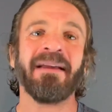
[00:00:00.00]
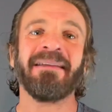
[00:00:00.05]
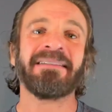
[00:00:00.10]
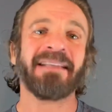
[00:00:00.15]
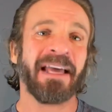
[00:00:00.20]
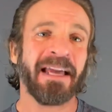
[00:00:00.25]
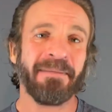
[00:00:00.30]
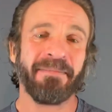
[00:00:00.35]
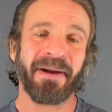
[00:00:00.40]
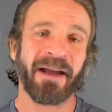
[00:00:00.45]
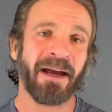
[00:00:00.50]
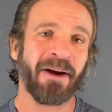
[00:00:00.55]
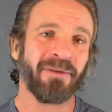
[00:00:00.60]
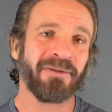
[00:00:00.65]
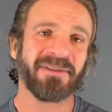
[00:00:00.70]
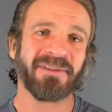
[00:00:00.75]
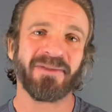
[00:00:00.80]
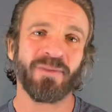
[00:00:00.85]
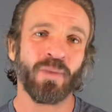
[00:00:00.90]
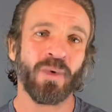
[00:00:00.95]
10
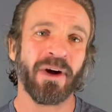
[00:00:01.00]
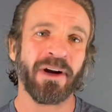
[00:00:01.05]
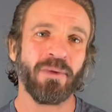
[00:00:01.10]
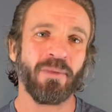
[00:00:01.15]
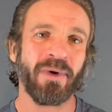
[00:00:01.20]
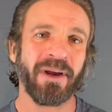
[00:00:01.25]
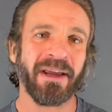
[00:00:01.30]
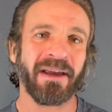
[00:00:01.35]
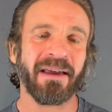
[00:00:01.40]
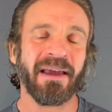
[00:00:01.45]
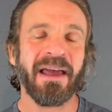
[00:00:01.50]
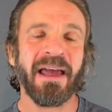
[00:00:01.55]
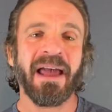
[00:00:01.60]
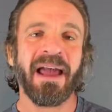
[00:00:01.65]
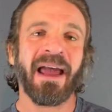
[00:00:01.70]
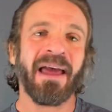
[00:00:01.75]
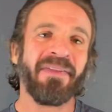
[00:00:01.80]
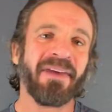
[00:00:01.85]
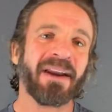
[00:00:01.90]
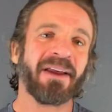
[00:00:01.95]
pounds 1 week.
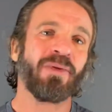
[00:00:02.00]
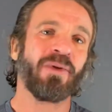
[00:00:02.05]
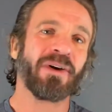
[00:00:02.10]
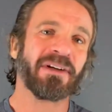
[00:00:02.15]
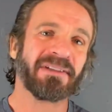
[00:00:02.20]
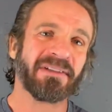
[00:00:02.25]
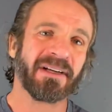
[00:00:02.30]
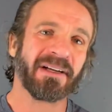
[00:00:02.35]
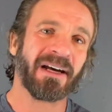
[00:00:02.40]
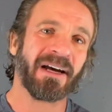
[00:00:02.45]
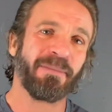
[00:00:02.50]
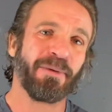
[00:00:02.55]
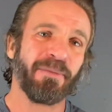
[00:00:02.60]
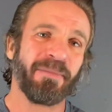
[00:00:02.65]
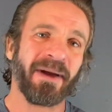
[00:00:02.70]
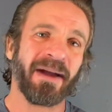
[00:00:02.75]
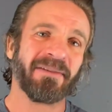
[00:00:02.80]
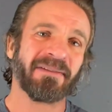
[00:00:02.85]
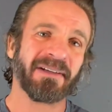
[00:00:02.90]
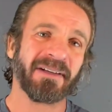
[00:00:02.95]
And then I lost a couple
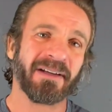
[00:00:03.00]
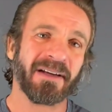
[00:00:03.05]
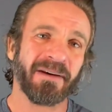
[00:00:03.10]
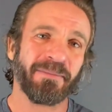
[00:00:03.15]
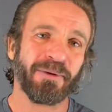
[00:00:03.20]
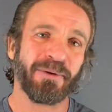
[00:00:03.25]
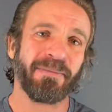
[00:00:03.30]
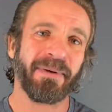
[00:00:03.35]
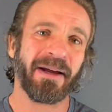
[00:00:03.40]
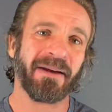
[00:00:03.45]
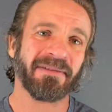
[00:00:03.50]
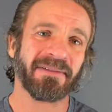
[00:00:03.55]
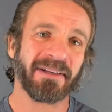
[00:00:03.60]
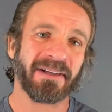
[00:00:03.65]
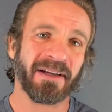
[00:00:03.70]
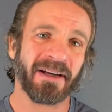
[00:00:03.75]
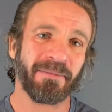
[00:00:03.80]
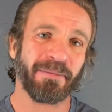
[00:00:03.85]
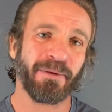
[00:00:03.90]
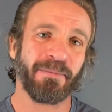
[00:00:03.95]
pounds, a couple pounds, a
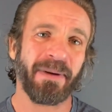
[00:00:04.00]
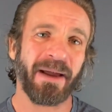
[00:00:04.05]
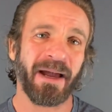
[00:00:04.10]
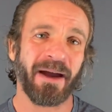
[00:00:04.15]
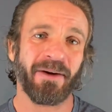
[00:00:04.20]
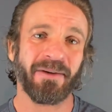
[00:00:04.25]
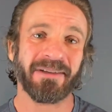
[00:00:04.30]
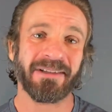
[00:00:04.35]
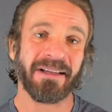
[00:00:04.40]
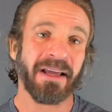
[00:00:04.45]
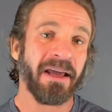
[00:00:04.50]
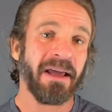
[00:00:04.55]
couple pounds.